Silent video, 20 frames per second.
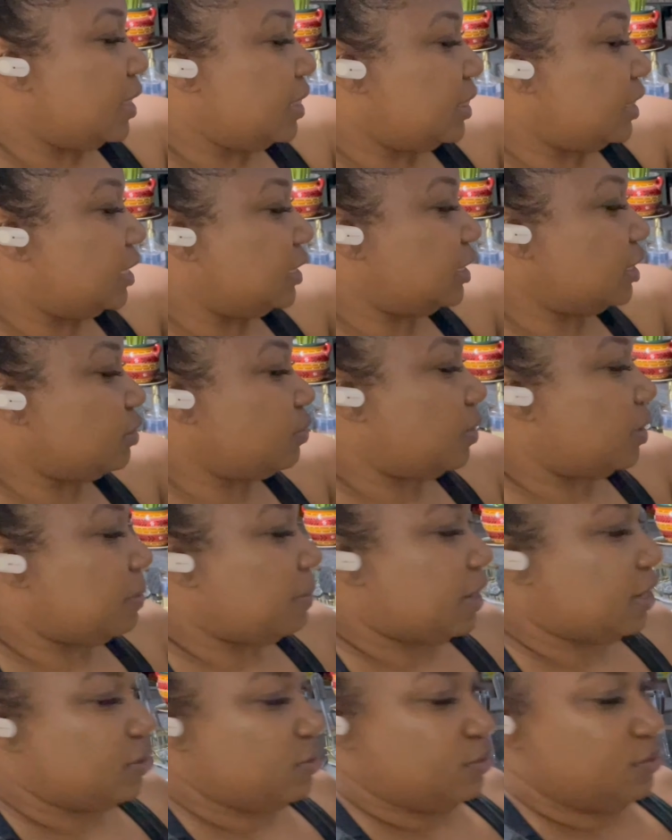This is one of
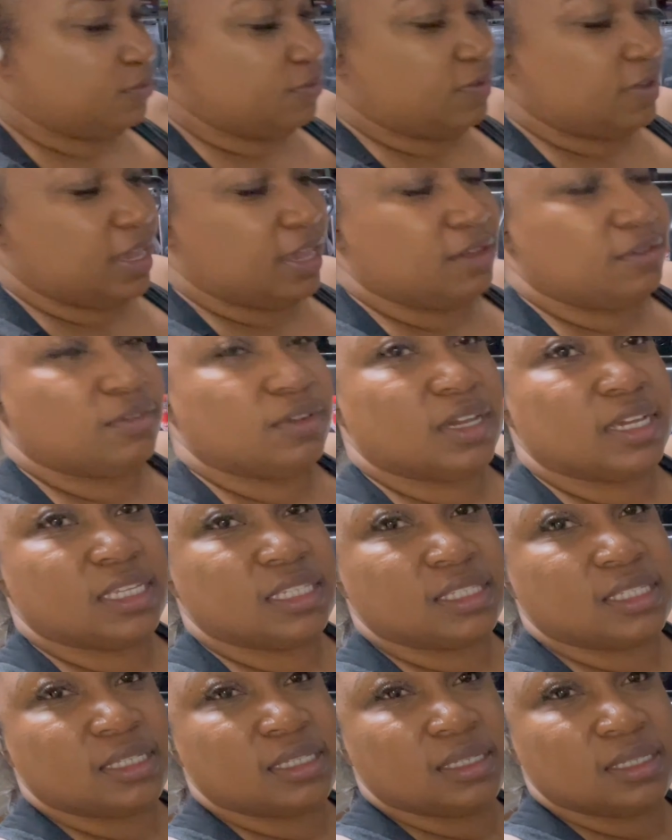my new
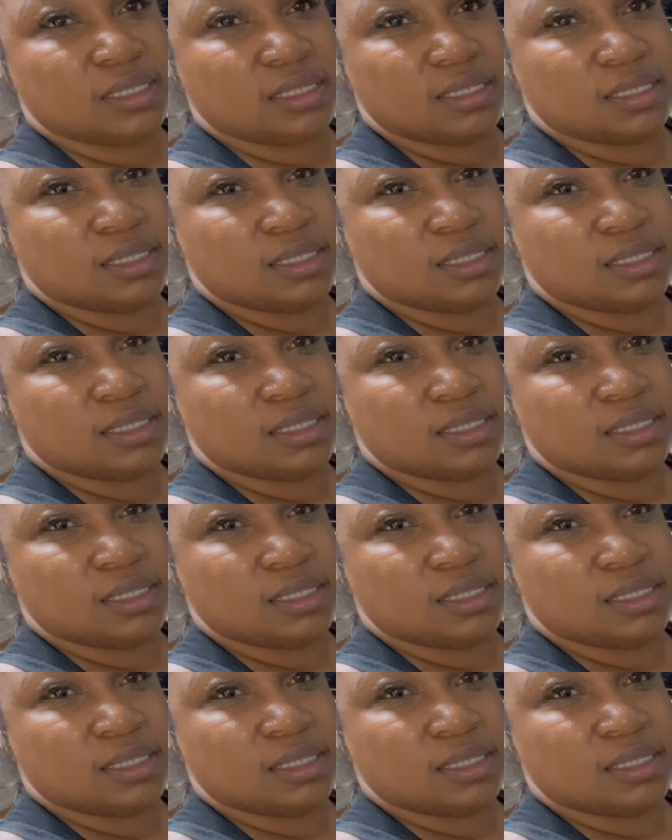favorites.